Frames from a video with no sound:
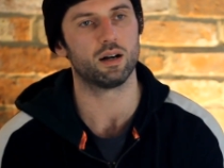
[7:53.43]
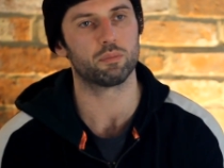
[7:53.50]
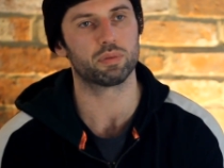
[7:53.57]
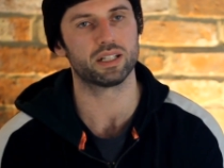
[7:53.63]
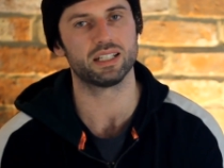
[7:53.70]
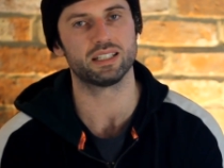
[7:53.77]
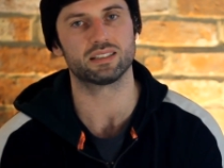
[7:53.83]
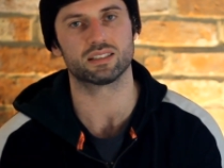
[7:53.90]

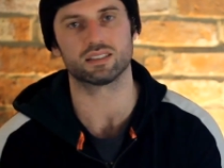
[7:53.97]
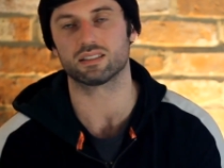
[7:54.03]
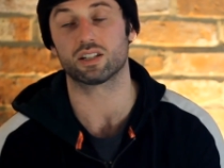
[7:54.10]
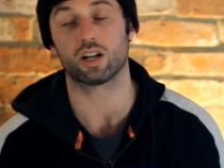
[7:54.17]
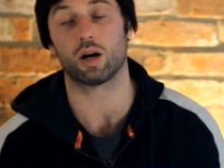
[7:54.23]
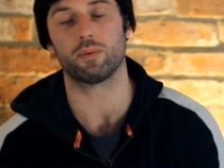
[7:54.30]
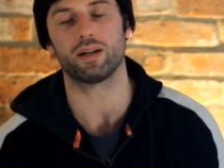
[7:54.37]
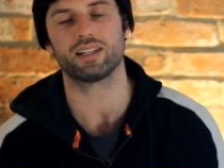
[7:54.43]
Please
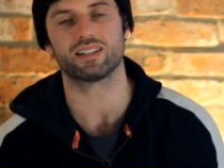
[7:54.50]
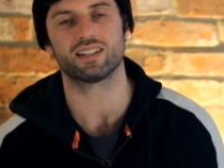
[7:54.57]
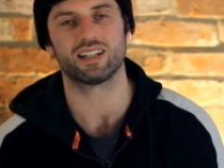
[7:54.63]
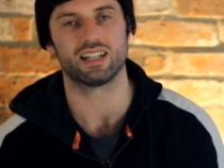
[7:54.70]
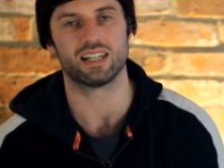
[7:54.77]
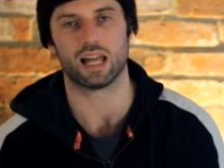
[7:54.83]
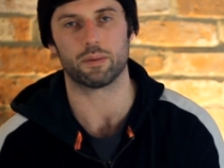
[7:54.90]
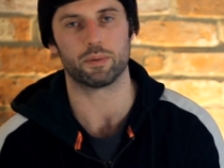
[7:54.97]
comment,
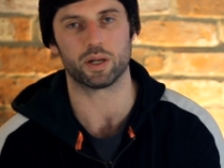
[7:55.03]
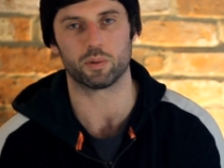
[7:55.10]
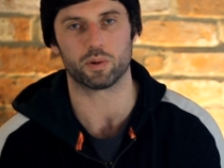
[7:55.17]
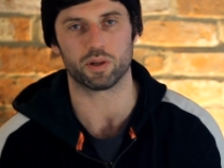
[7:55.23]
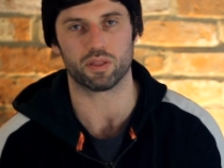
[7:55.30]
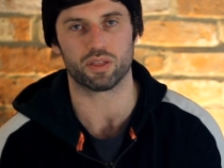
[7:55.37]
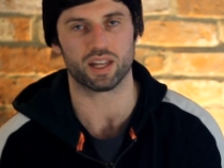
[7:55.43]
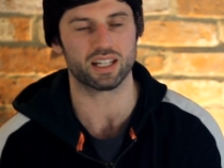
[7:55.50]
let me know what
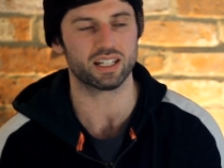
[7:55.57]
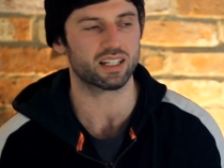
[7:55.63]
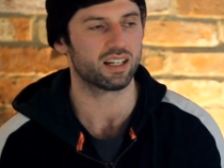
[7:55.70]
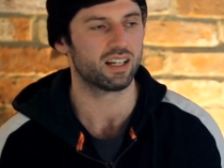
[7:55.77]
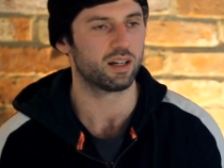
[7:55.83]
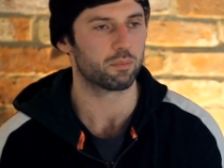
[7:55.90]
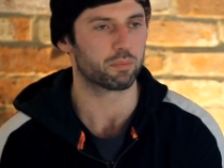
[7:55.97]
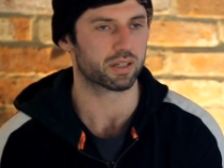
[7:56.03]
you think.
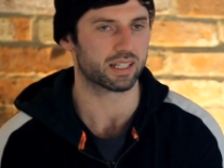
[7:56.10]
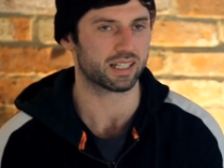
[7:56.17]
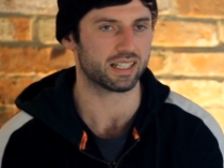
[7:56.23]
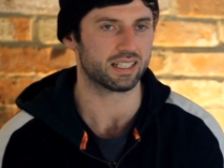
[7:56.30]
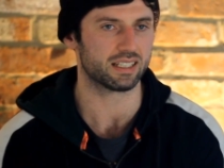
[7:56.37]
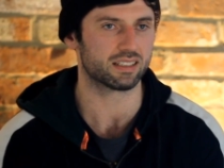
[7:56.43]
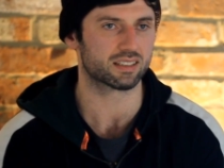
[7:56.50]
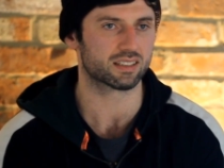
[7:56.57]

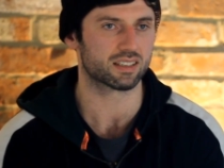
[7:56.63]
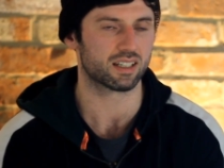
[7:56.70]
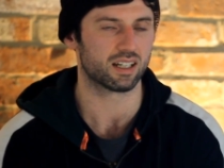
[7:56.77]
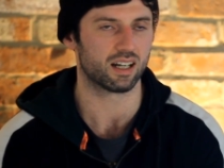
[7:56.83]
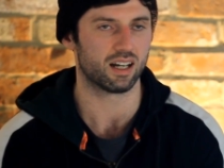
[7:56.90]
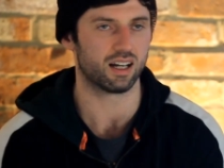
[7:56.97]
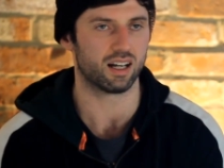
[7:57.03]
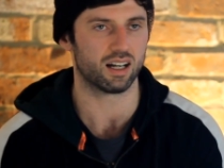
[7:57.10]
Please
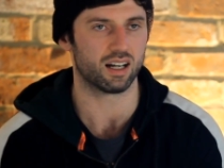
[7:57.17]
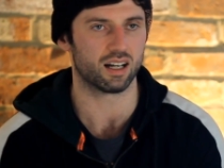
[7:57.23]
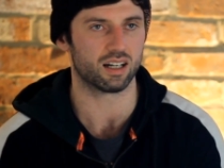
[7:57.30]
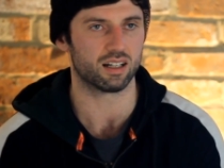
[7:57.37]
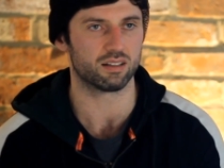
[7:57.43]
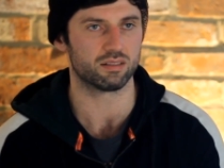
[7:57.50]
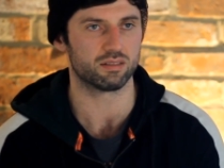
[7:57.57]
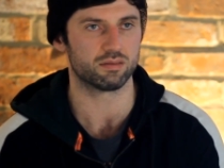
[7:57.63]
go
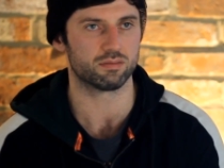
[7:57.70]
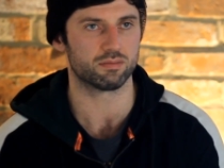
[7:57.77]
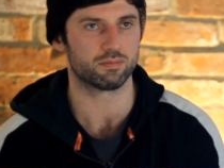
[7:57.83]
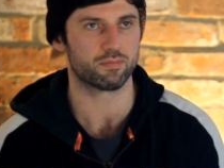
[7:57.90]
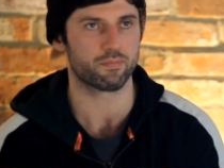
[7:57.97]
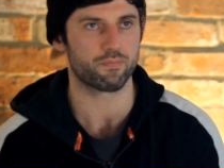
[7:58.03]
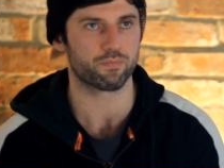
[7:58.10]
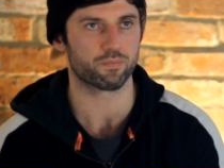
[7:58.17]

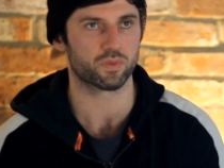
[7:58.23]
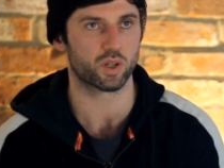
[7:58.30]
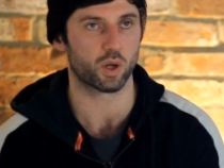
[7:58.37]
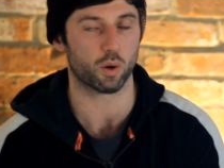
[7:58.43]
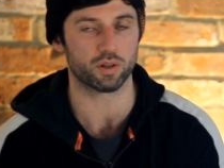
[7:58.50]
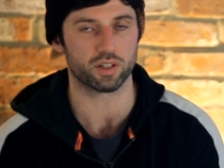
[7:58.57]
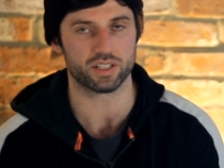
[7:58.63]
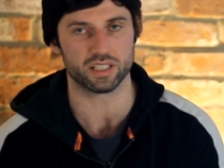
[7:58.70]

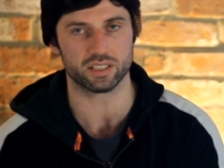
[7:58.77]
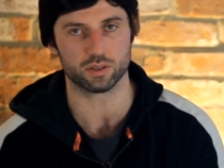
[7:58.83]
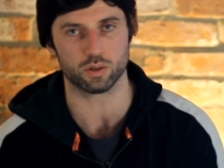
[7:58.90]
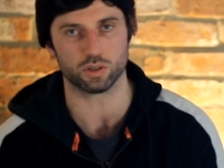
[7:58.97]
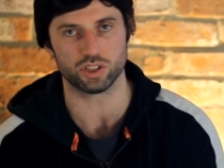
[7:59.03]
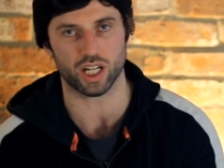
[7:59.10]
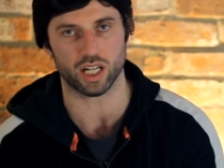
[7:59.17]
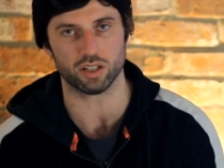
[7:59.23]
on the
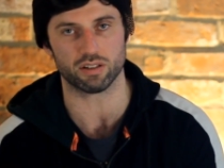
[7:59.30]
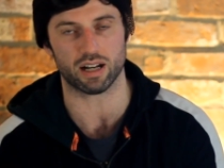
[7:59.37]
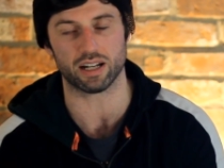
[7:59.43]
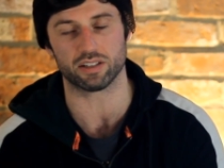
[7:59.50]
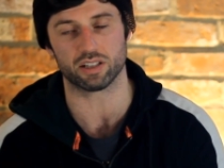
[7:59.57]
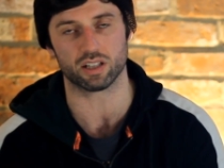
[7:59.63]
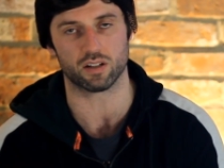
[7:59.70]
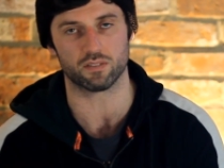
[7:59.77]
Discord channel, add
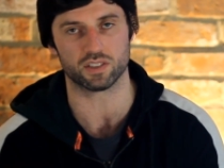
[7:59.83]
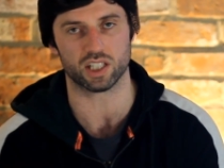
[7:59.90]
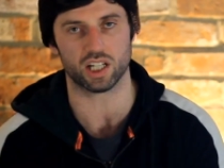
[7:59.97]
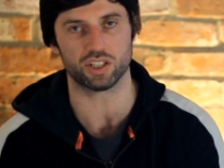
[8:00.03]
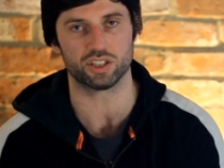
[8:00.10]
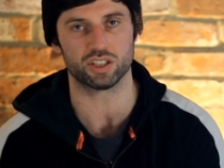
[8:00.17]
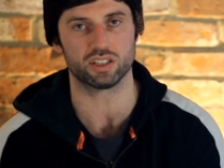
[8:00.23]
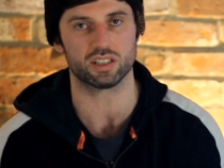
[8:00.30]
to the
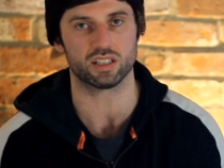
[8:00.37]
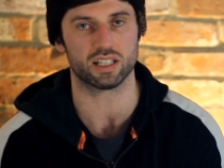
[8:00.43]
conversation.